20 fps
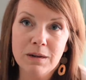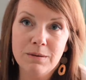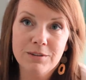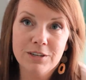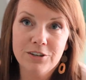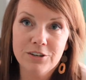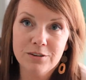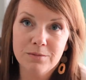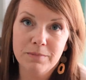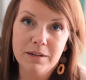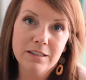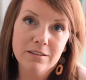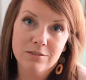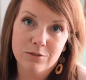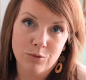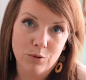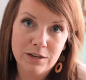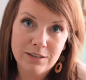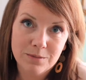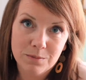it just means
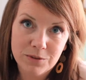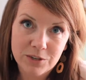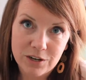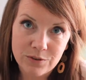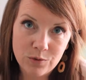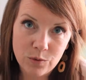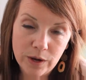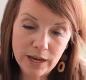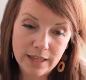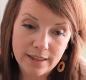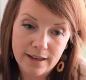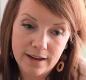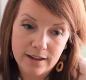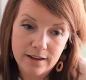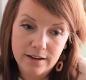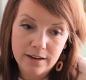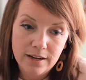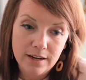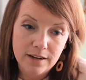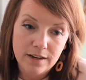throwing some stuff away
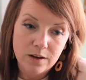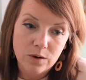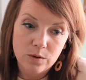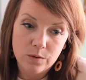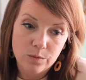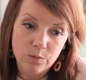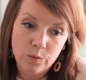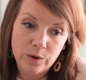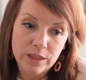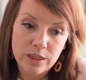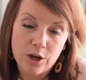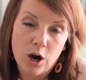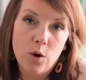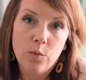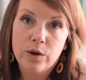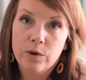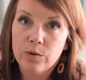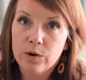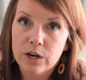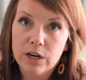that we thought
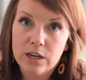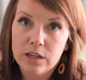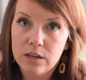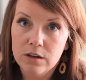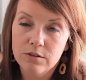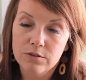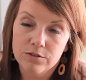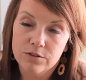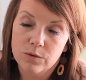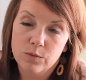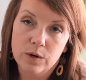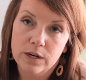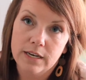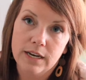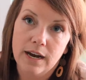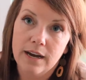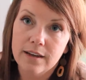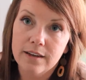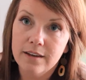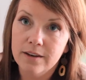we were going to use or
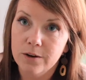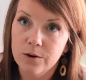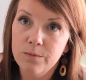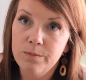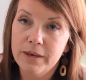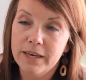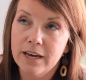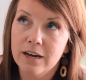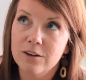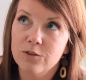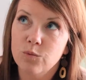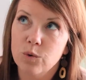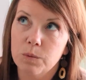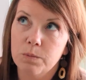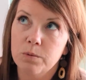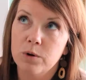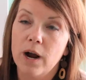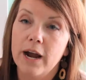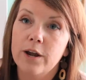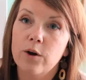whatnot, you know, because we're
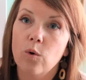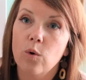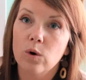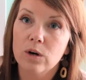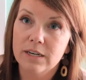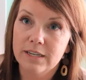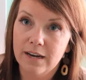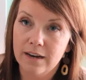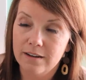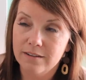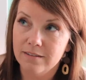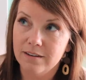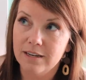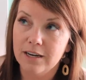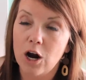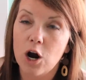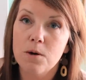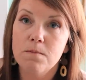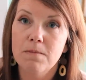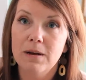
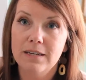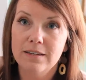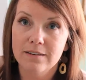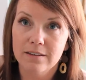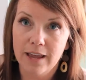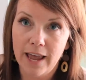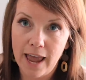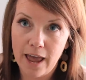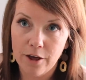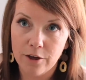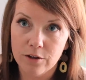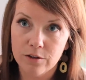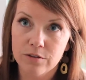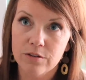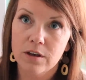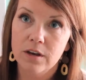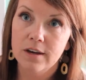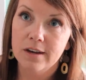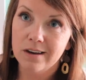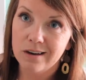prioritizing our mental health
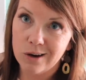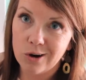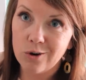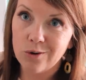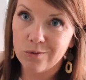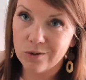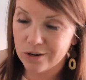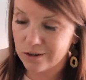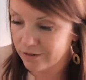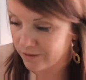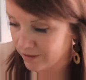over